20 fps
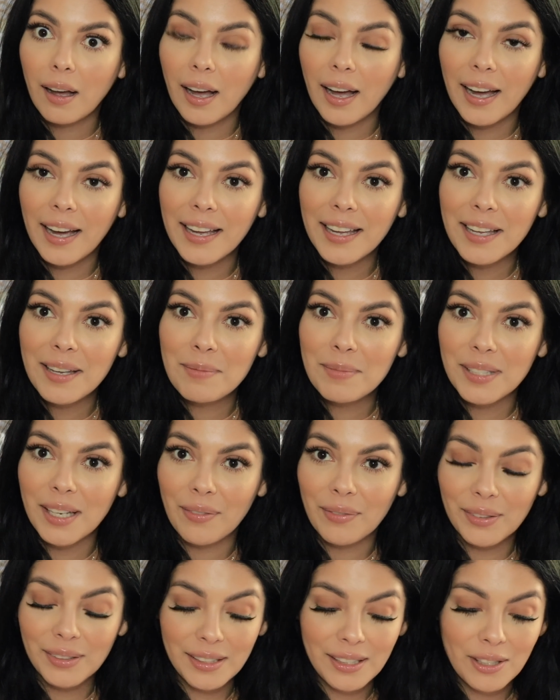I am
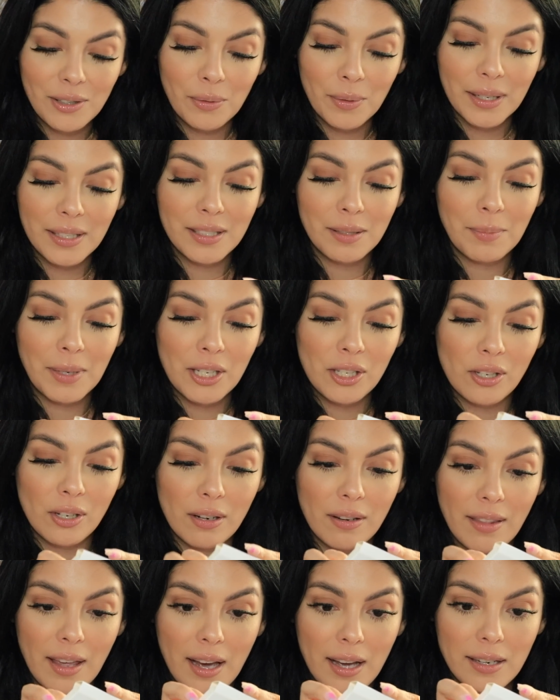definitely going to make
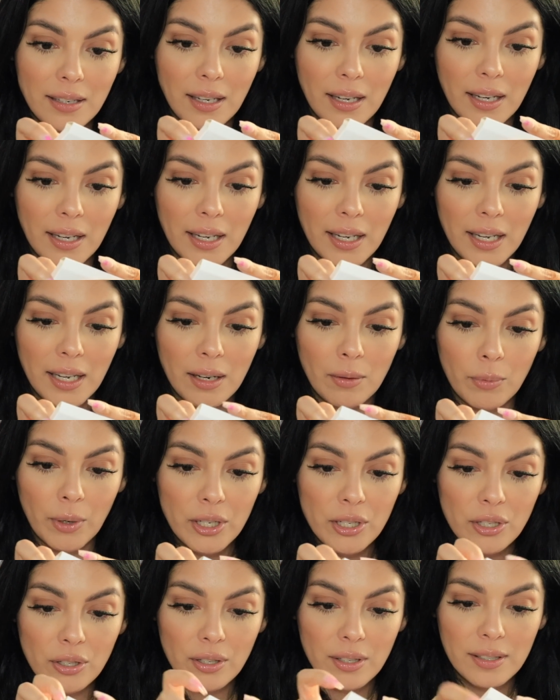sure that I
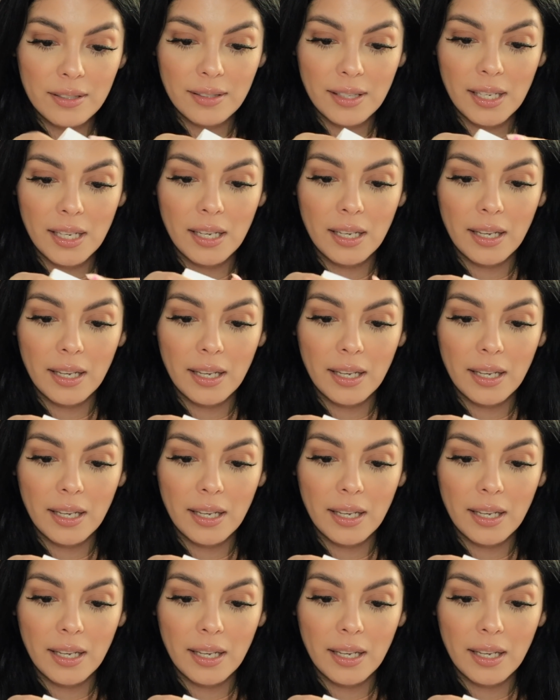register this thing